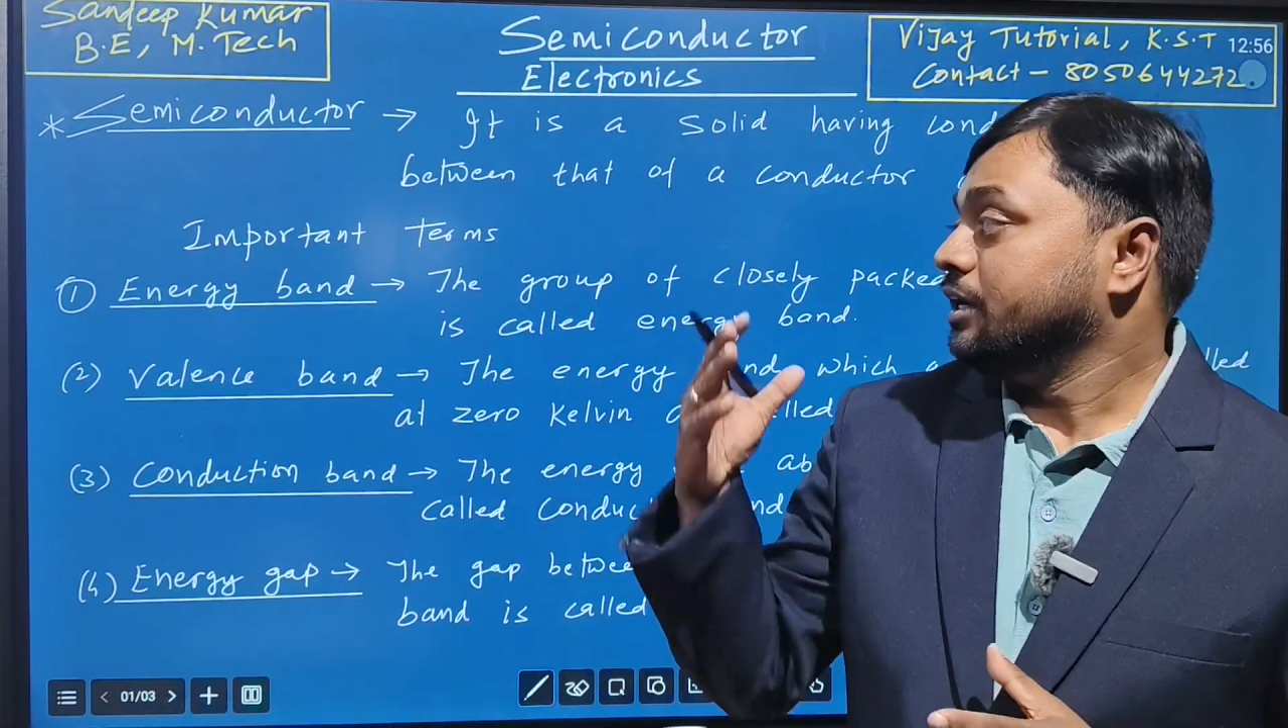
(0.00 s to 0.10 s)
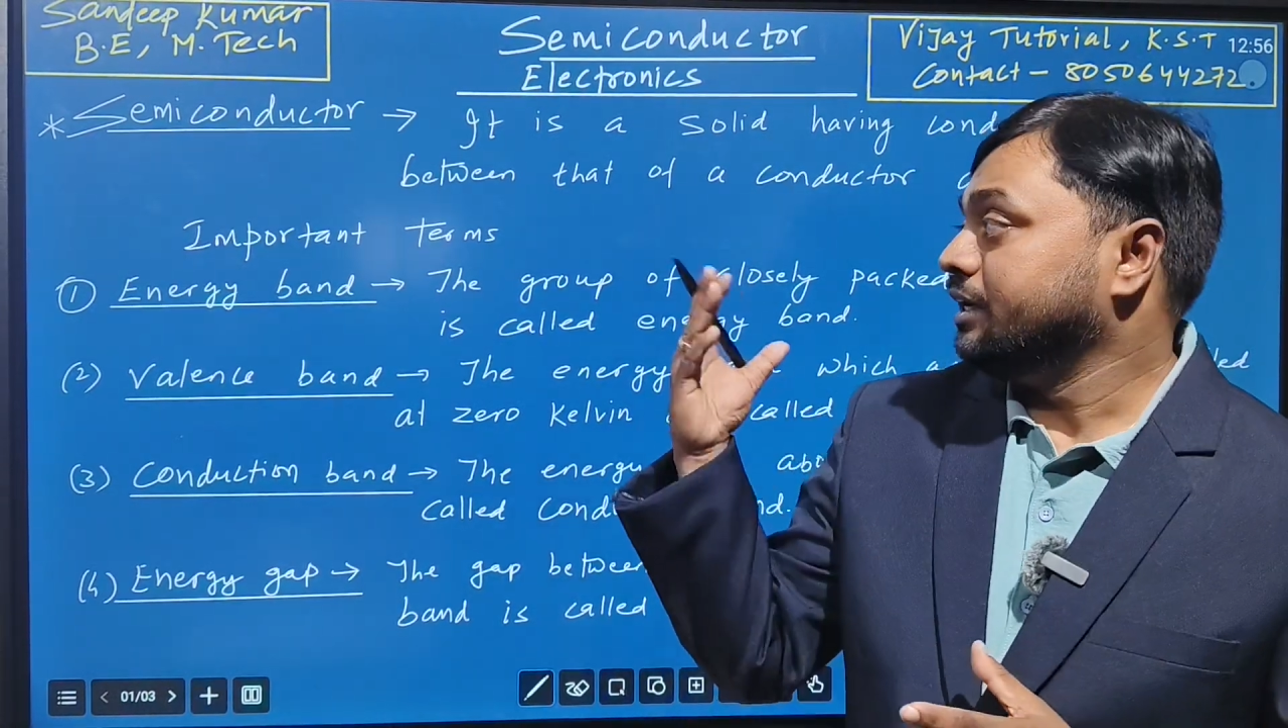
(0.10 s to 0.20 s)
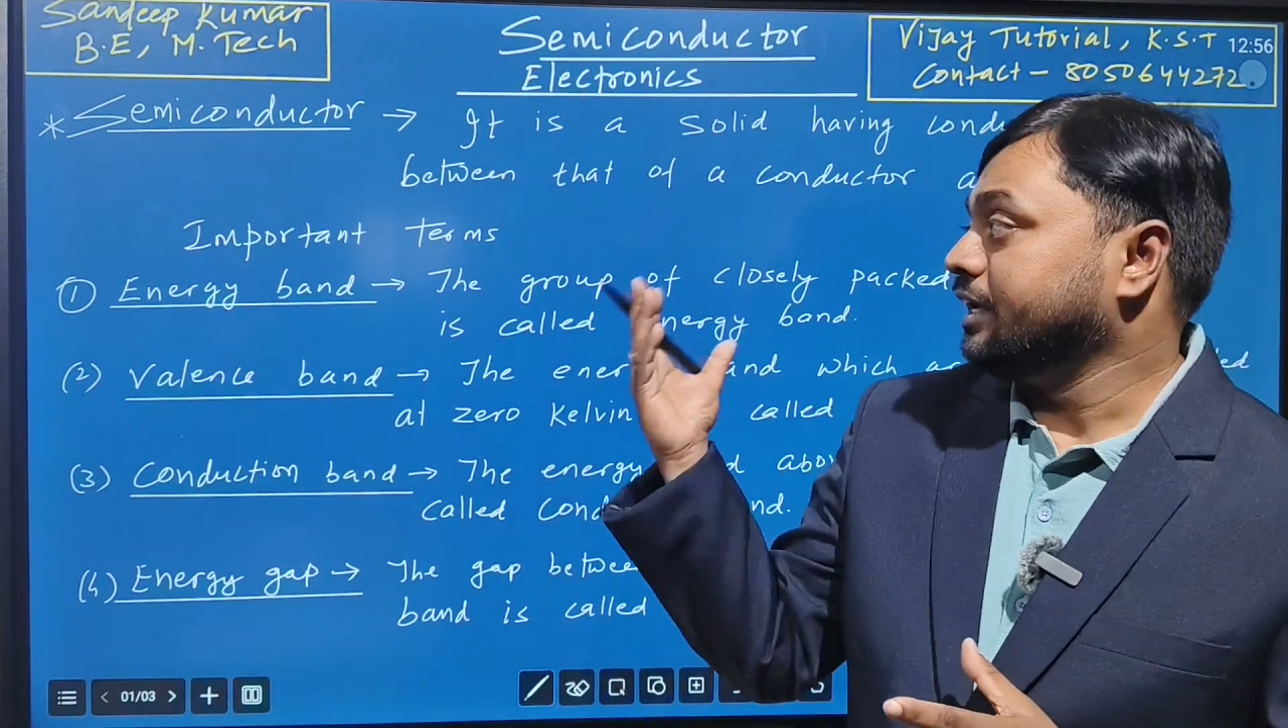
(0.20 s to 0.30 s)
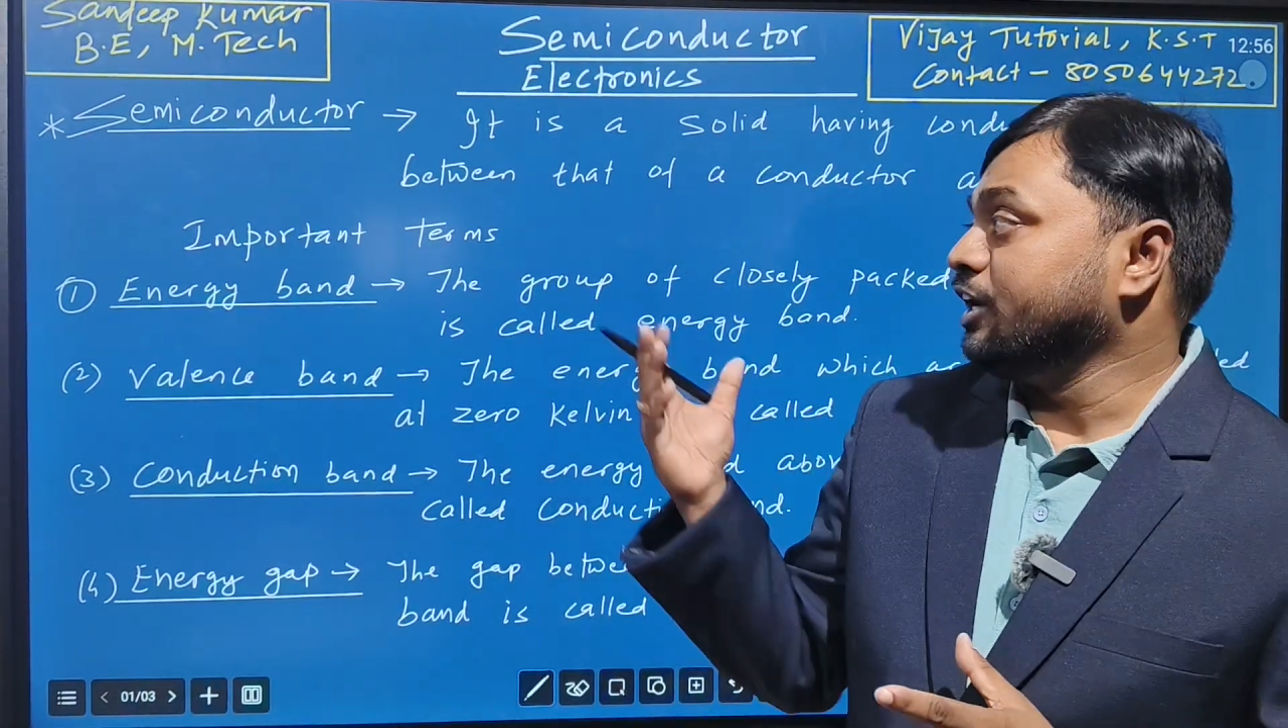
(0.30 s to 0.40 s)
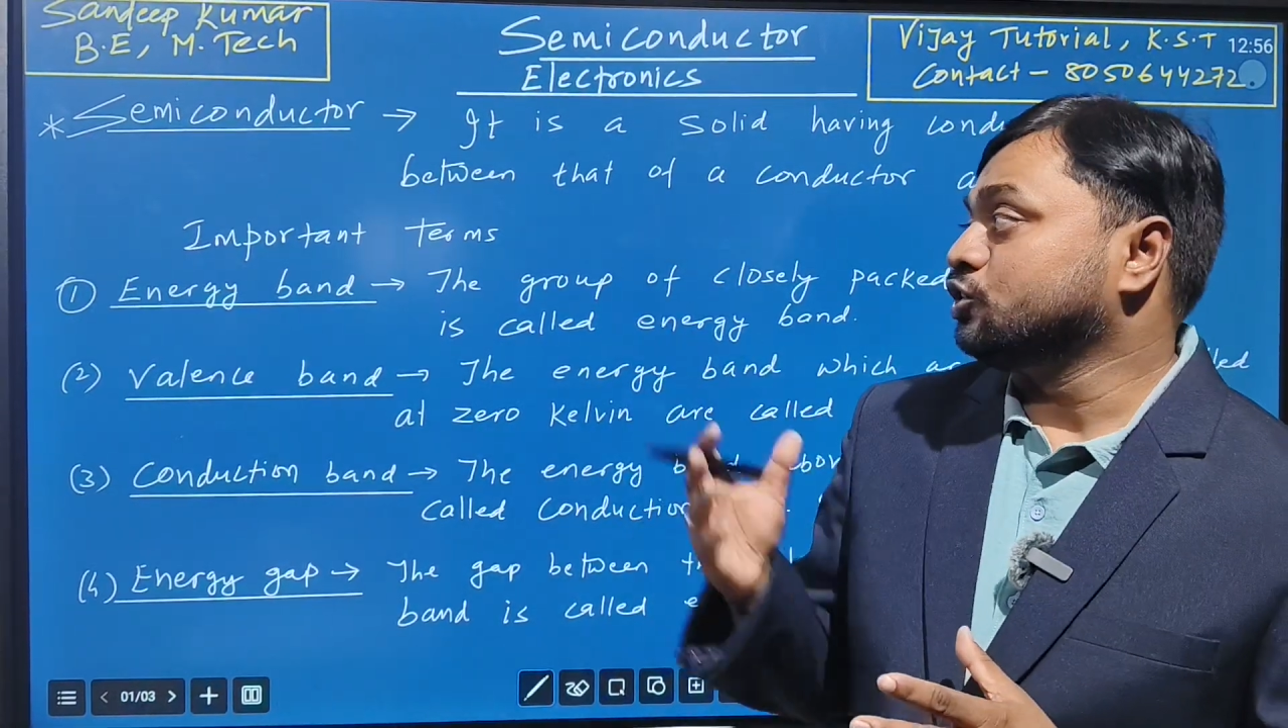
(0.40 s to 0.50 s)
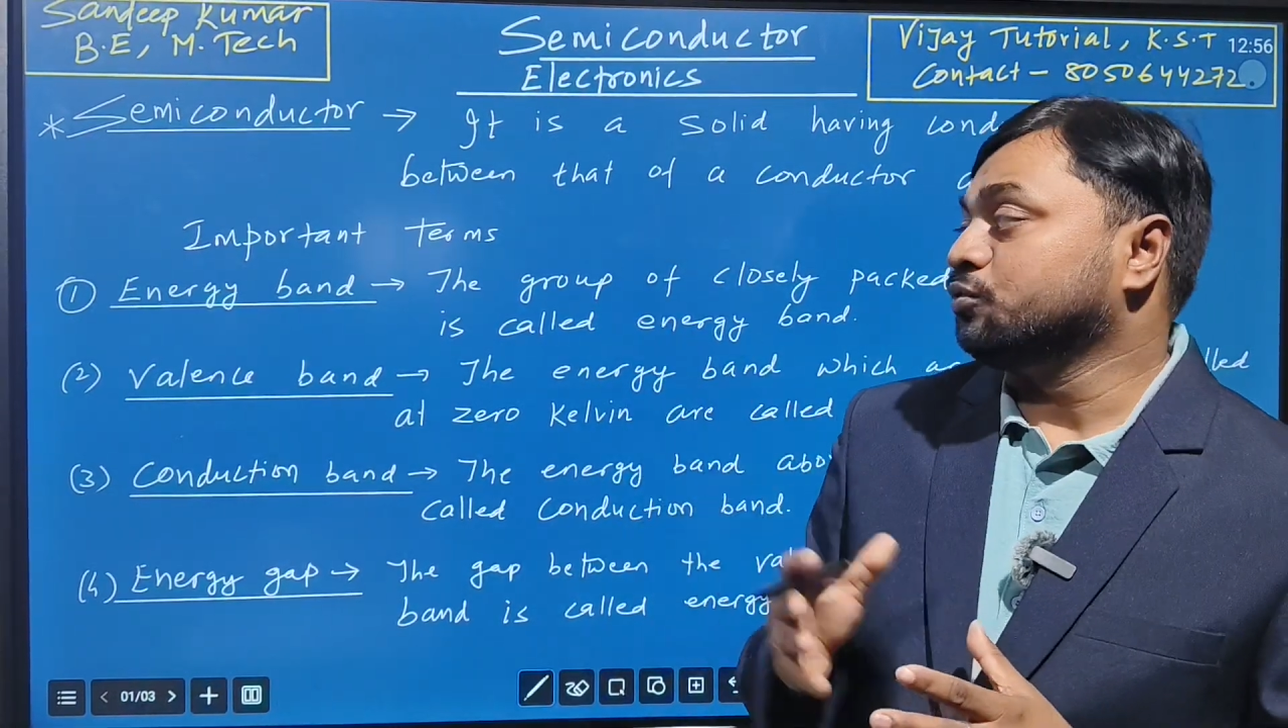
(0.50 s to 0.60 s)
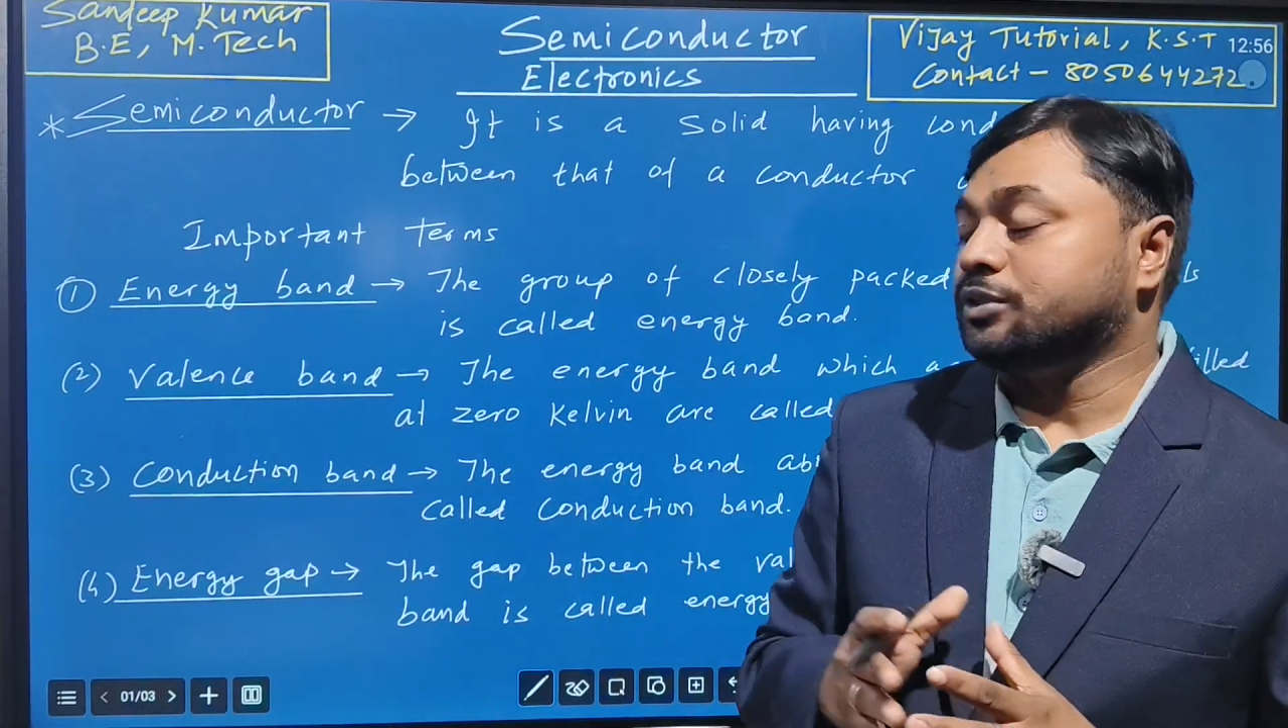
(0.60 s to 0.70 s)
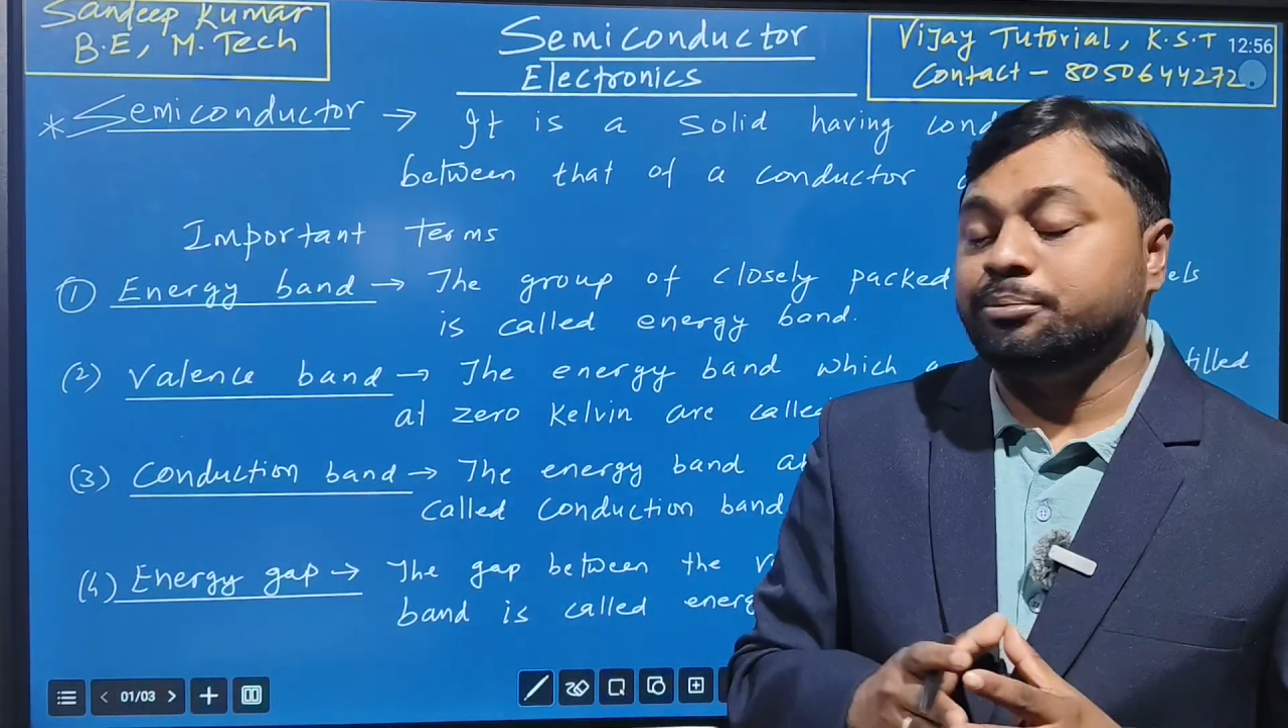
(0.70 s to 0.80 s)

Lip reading: In case of